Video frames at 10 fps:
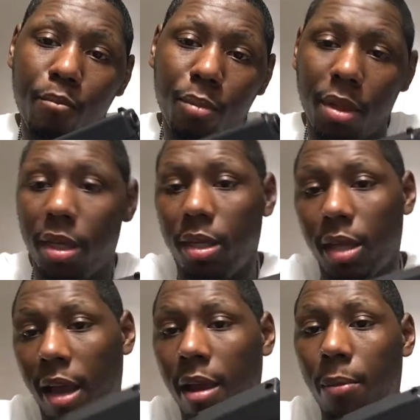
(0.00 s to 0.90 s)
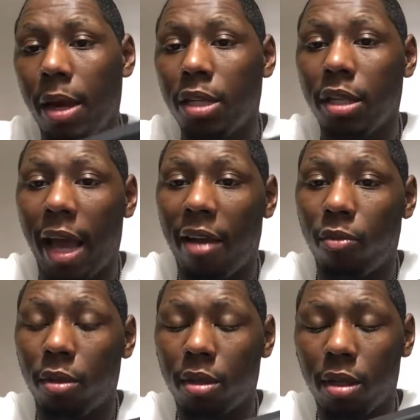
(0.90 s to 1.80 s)
please, everybody should have
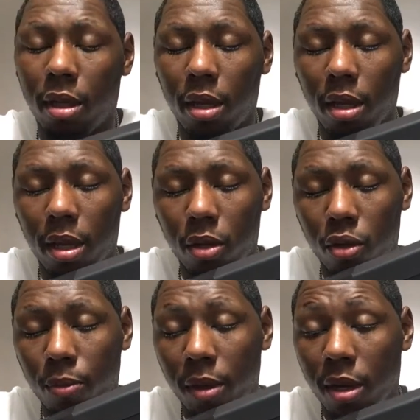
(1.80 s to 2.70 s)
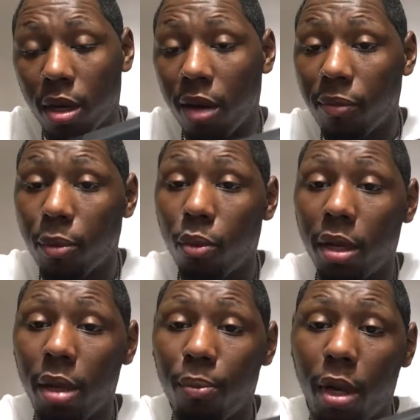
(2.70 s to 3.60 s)
one. You could be uncomfortable
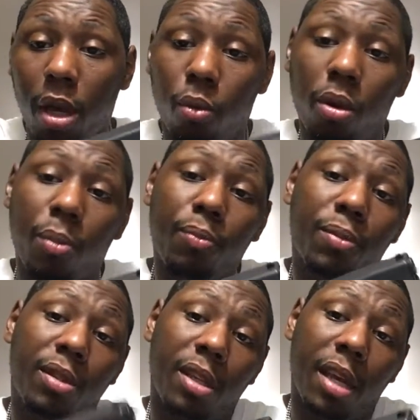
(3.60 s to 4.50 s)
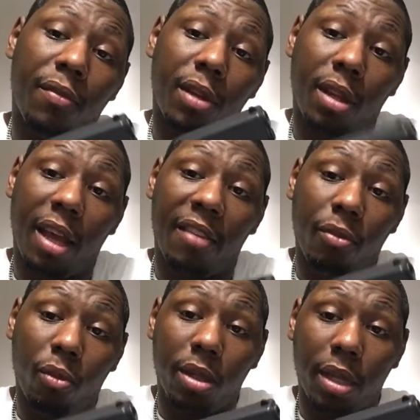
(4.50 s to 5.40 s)
with it, but it will save your life
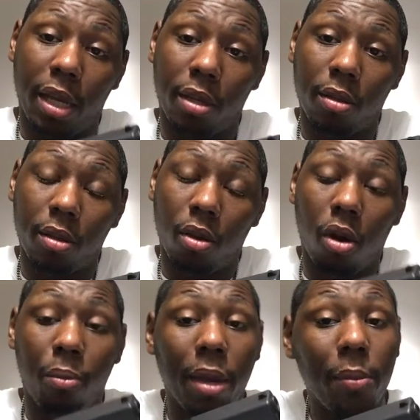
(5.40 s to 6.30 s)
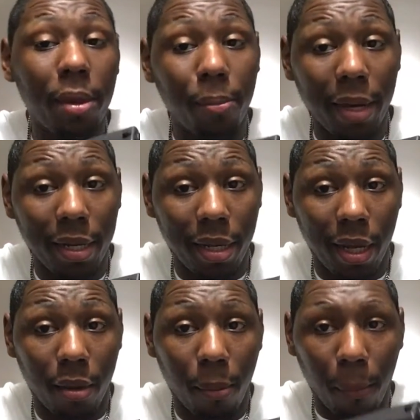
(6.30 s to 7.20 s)
one day. Or maybe it might
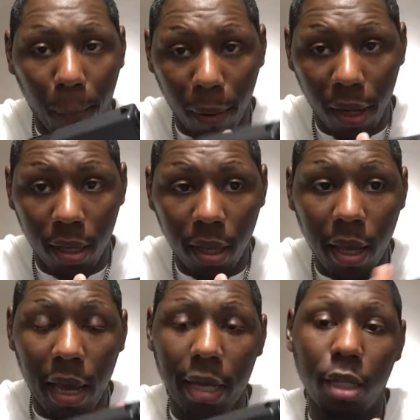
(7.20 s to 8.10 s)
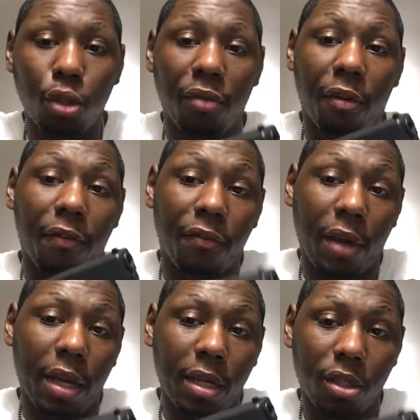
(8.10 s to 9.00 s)
not, but at least you have a
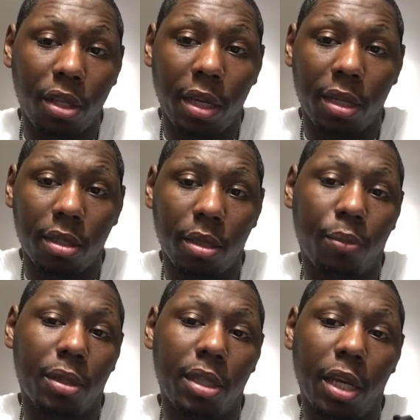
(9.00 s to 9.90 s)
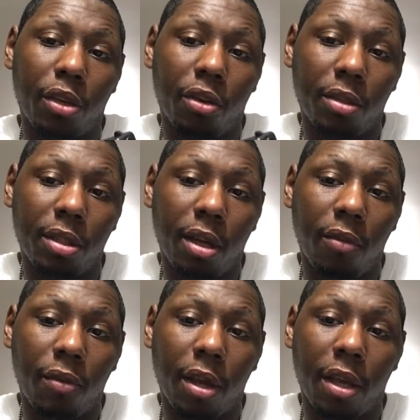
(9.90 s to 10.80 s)
fighting chance to protect
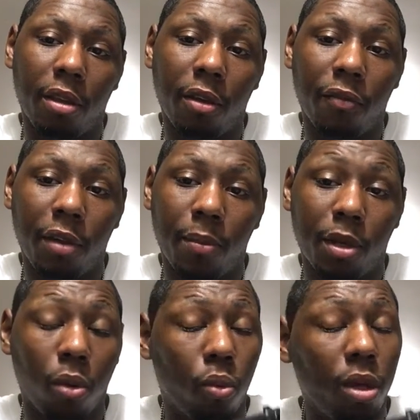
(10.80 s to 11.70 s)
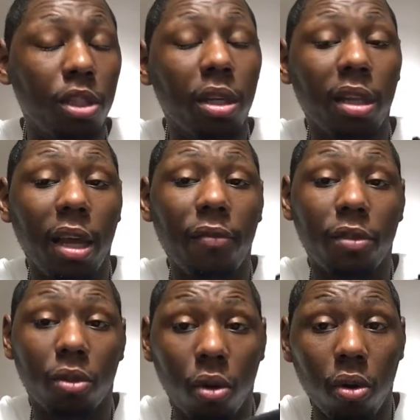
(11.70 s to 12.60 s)
yourself and your family. Because once your life
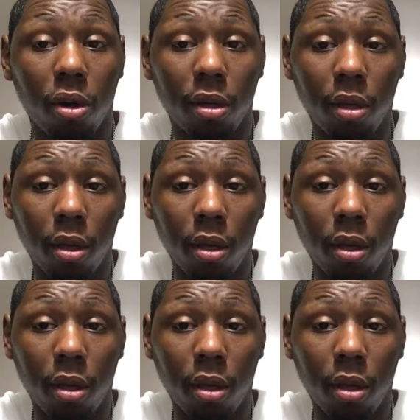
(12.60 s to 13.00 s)
is gone,